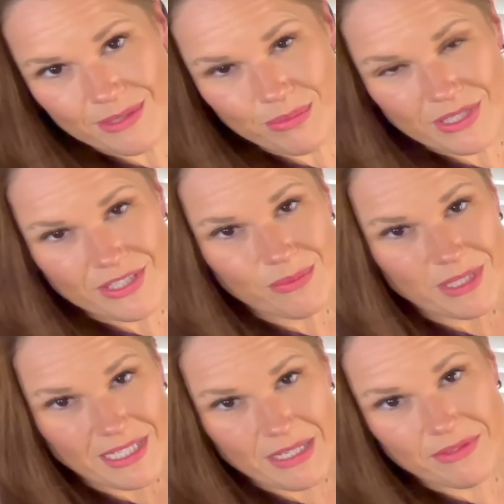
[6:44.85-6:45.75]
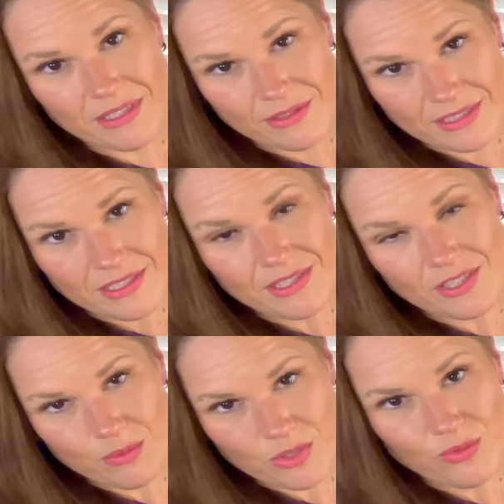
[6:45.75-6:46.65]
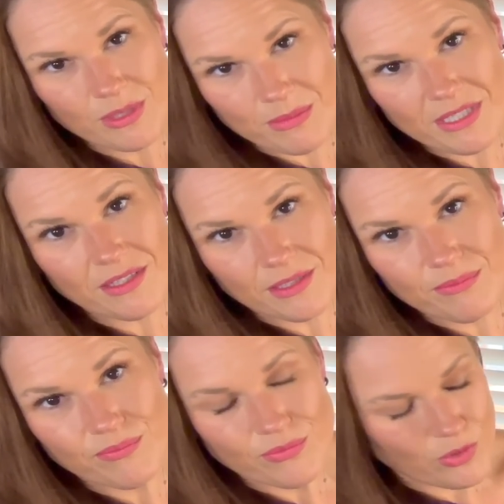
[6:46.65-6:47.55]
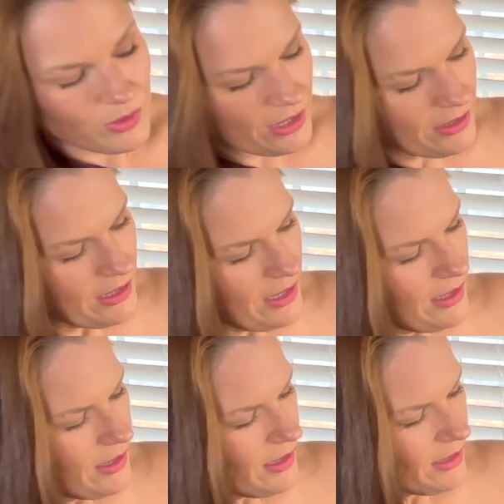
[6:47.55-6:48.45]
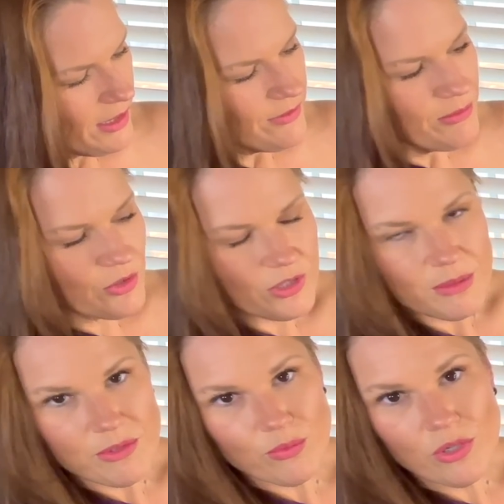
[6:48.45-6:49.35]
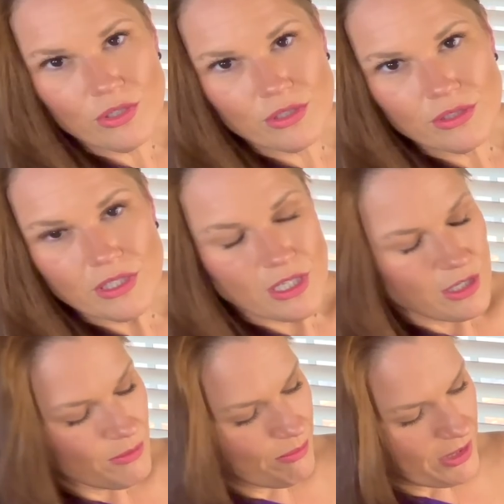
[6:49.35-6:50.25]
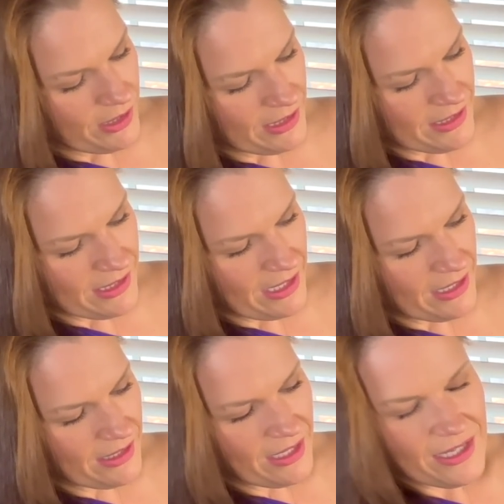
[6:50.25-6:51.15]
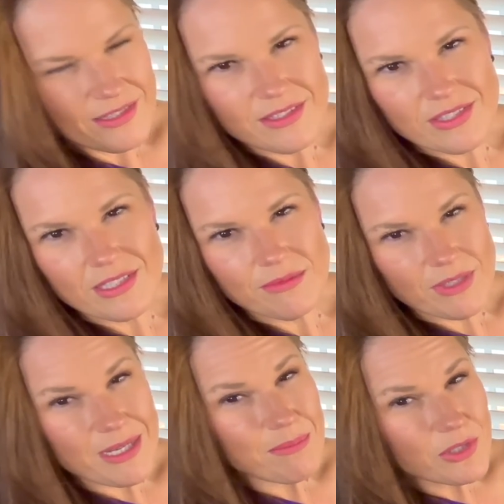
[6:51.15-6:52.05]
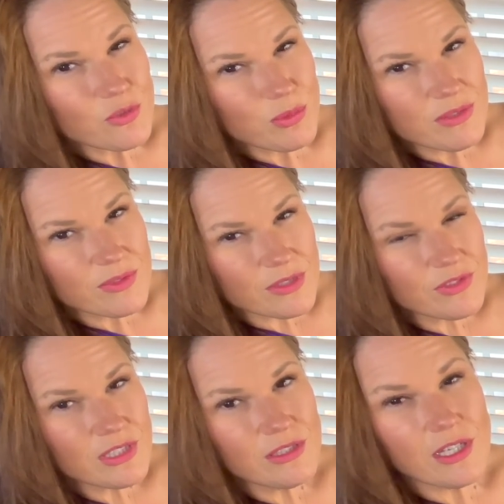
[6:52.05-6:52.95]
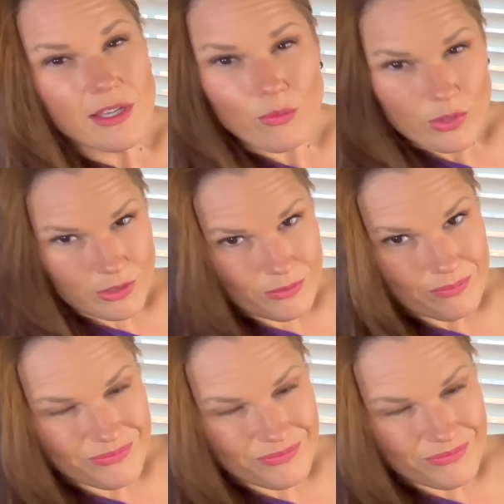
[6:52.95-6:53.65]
It pleases me to have a little distance between me and them, okay? I love them, don't get me wrong, but it's kind of like the stuff I must be involved in, I will.